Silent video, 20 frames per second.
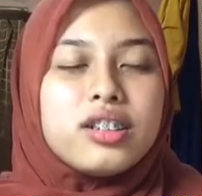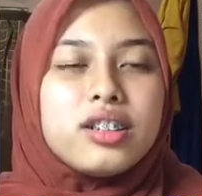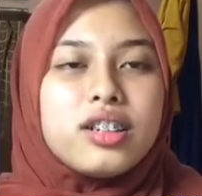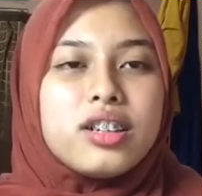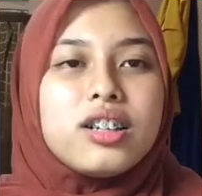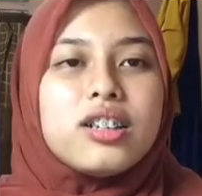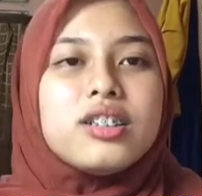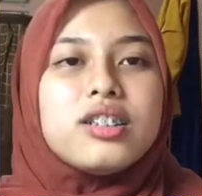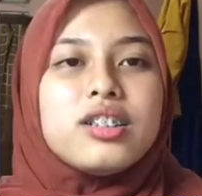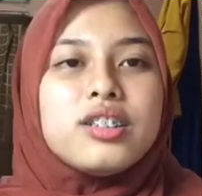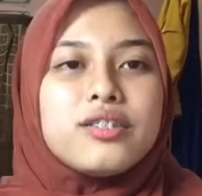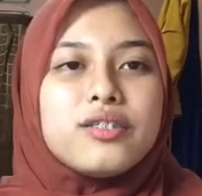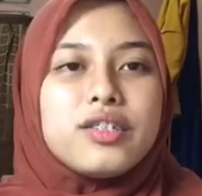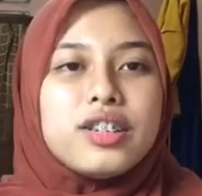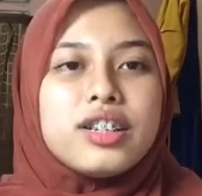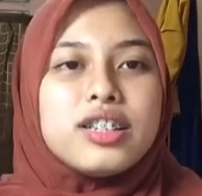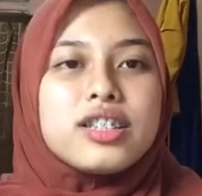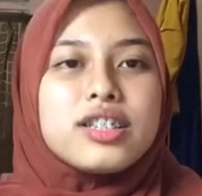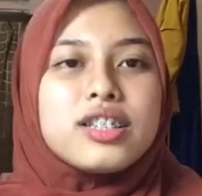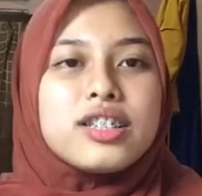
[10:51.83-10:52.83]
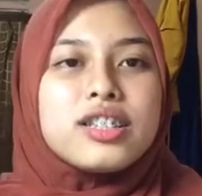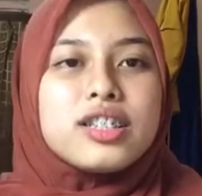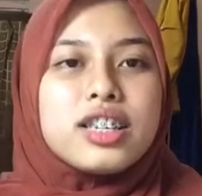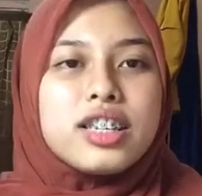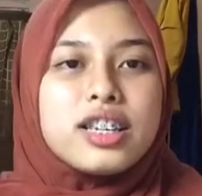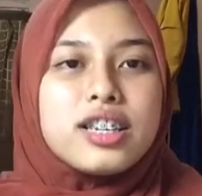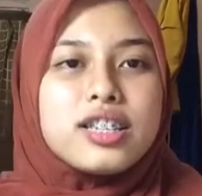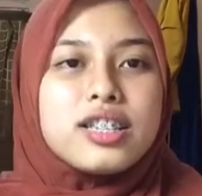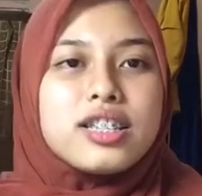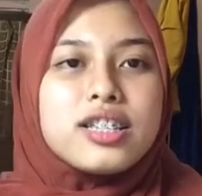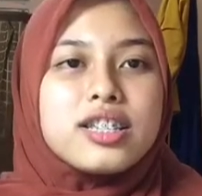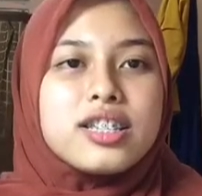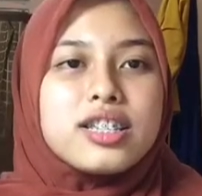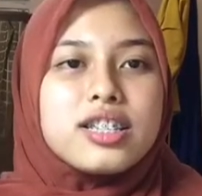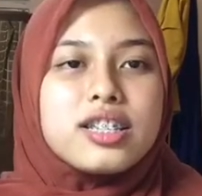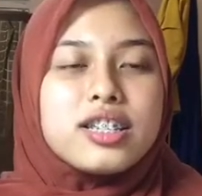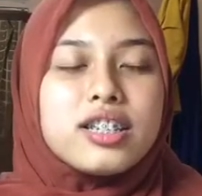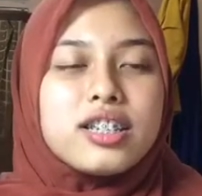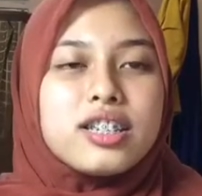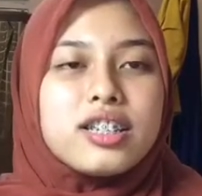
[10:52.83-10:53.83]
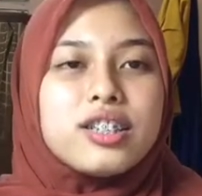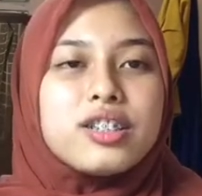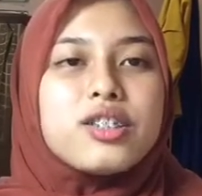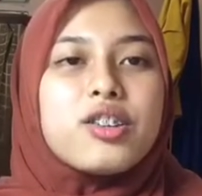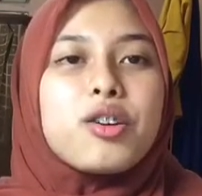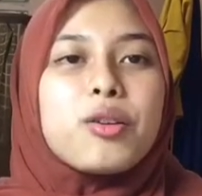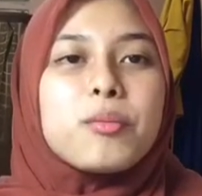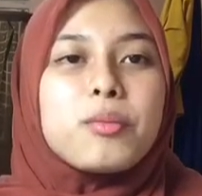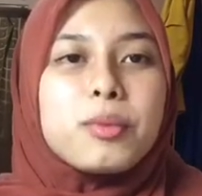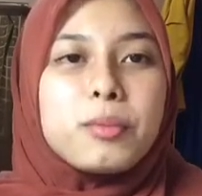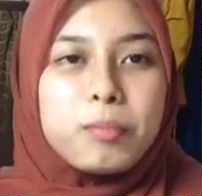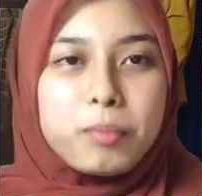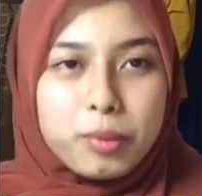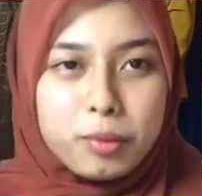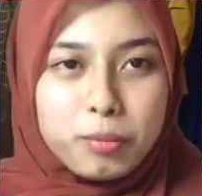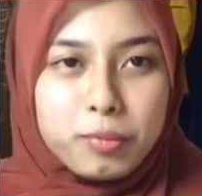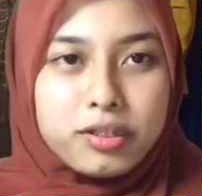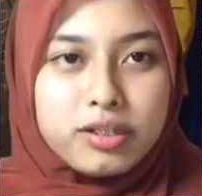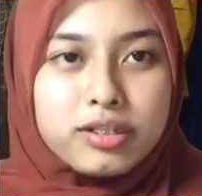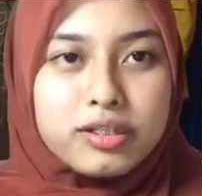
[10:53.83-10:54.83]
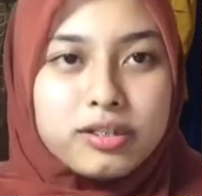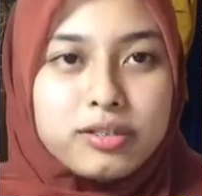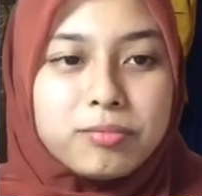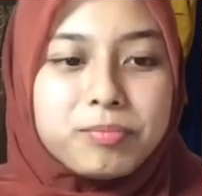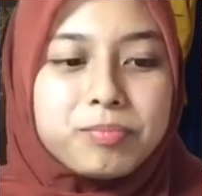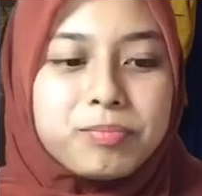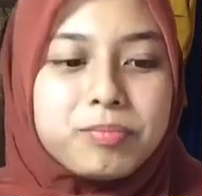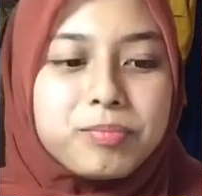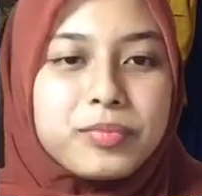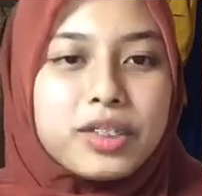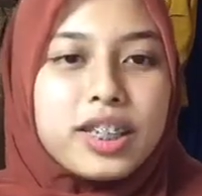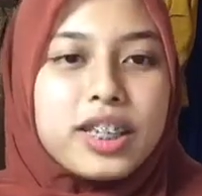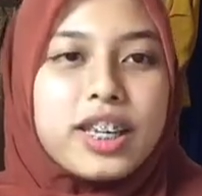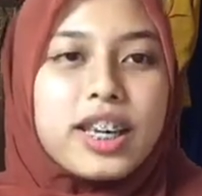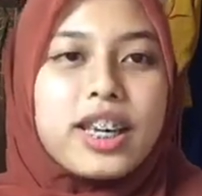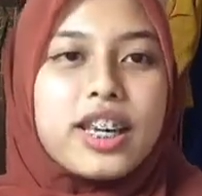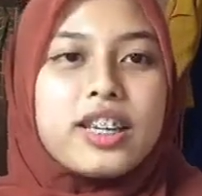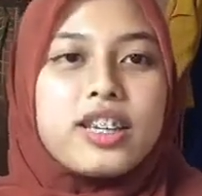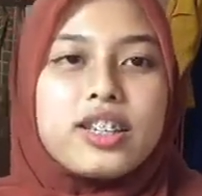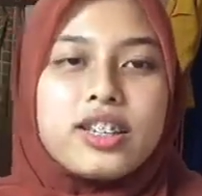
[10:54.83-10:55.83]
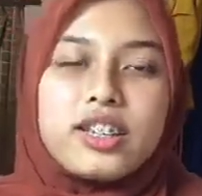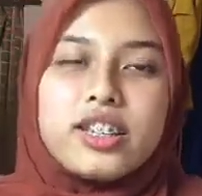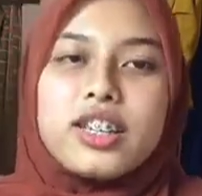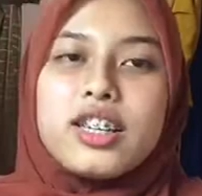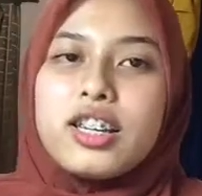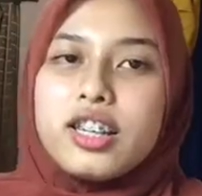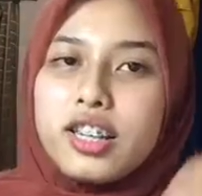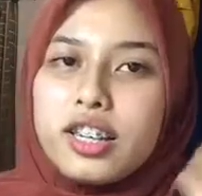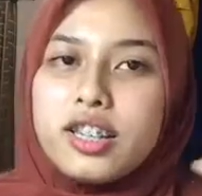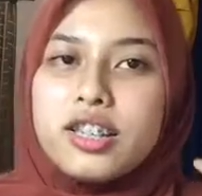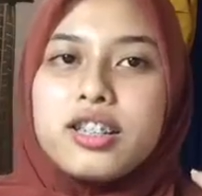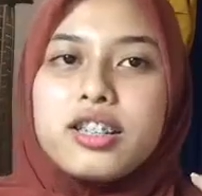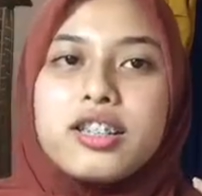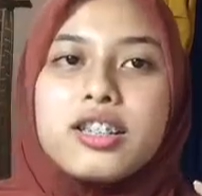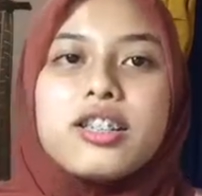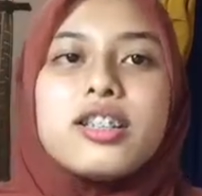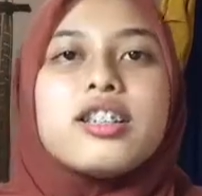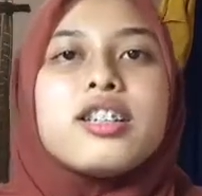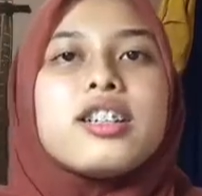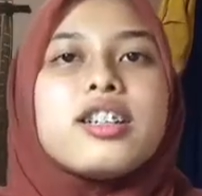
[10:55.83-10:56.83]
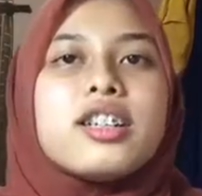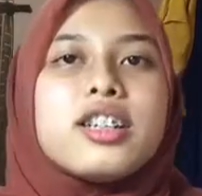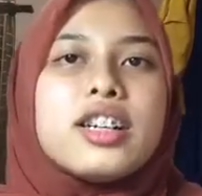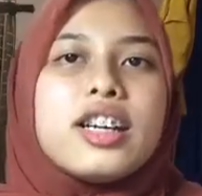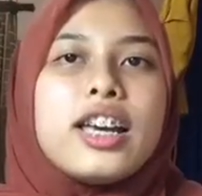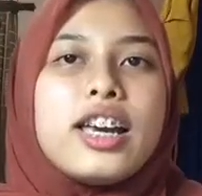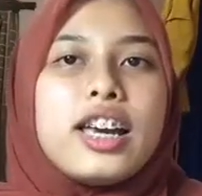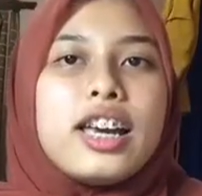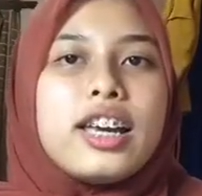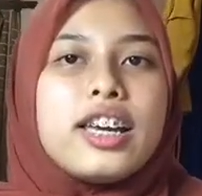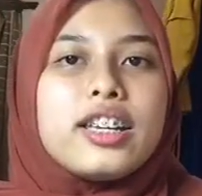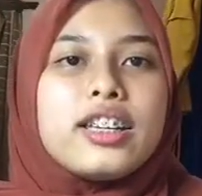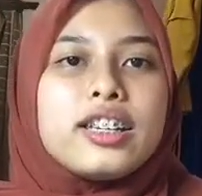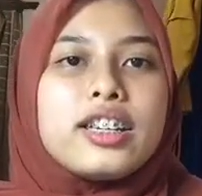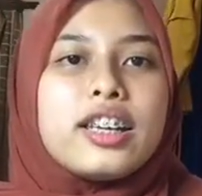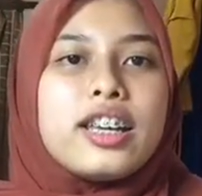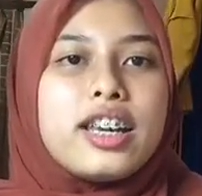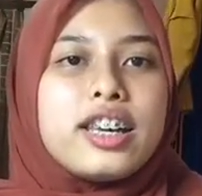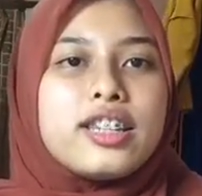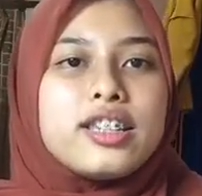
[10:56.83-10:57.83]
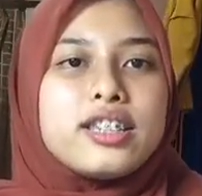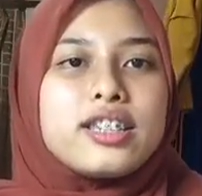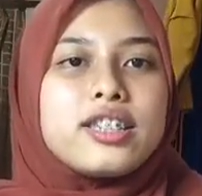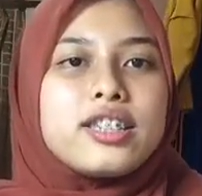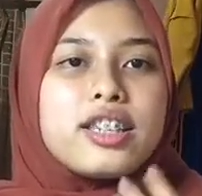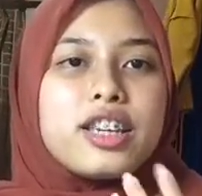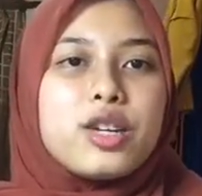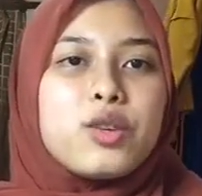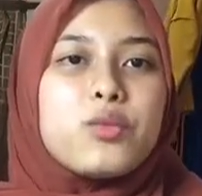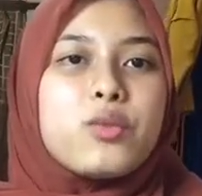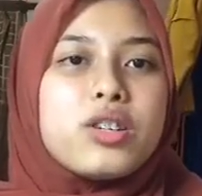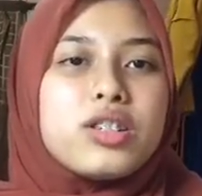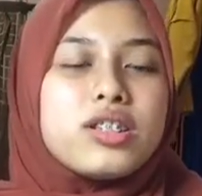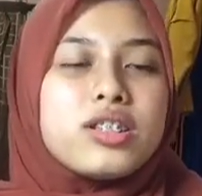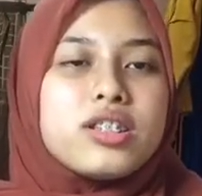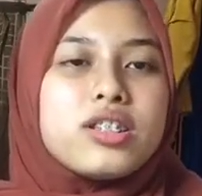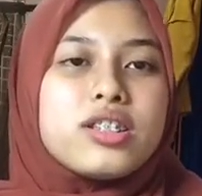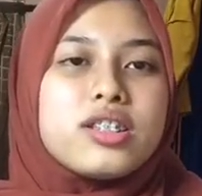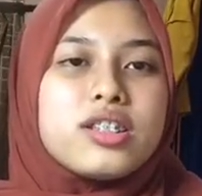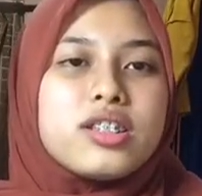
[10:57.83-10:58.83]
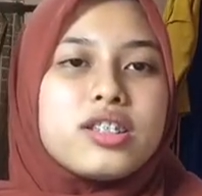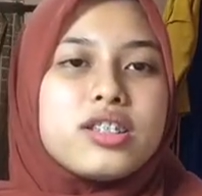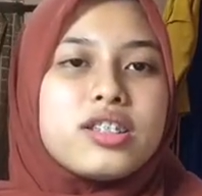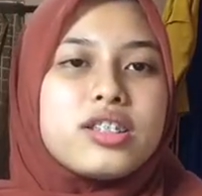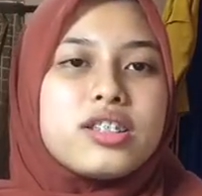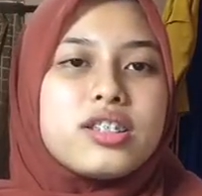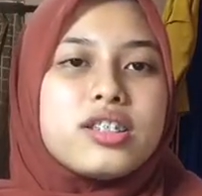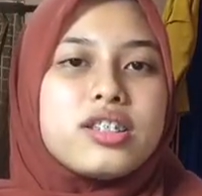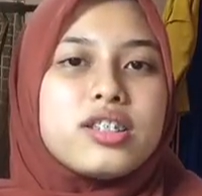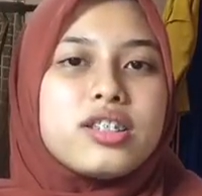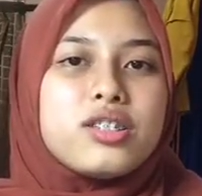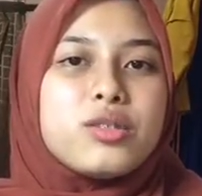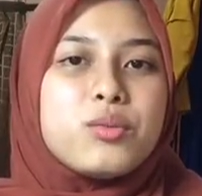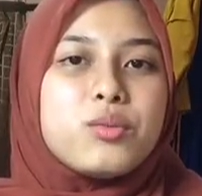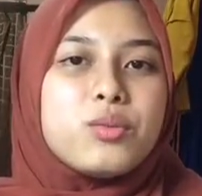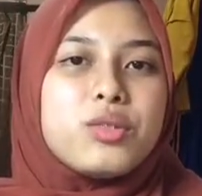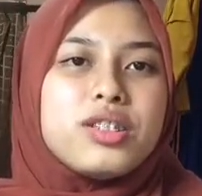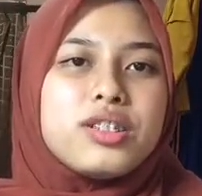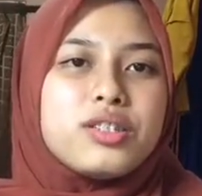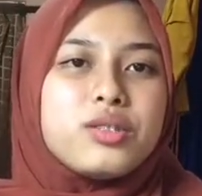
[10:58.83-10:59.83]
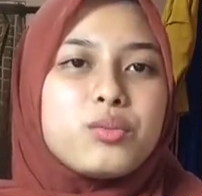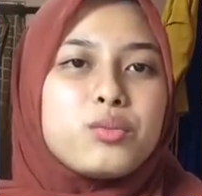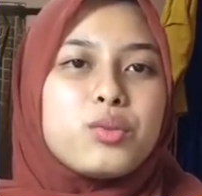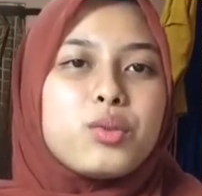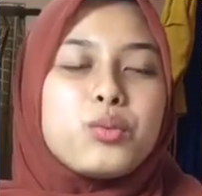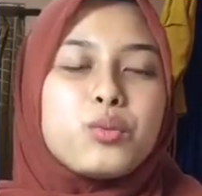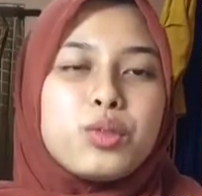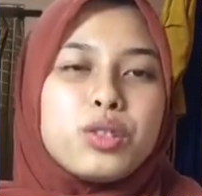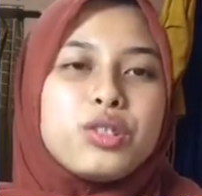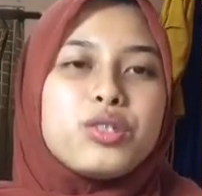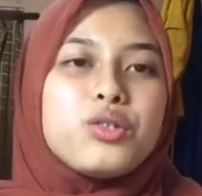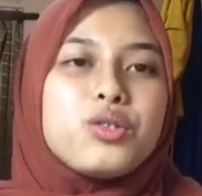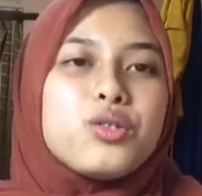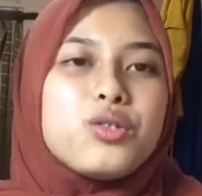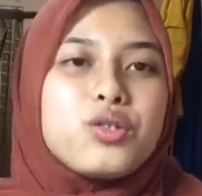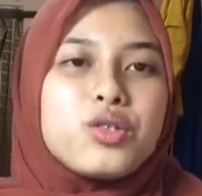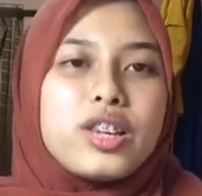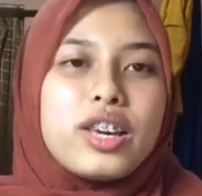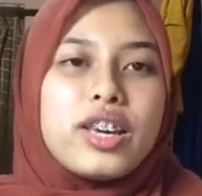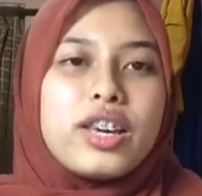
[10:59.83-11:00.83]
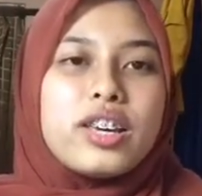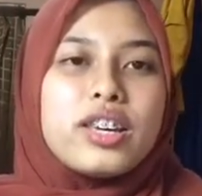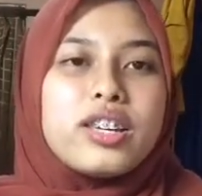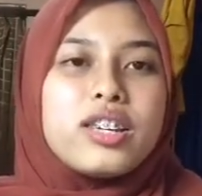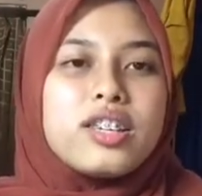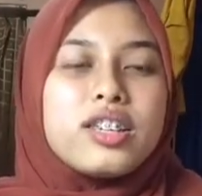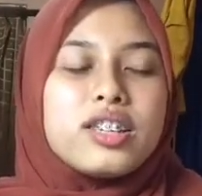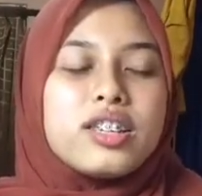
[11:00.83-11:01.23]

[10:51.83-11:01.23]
all of us is a normal people, can hear and can say what we want to say,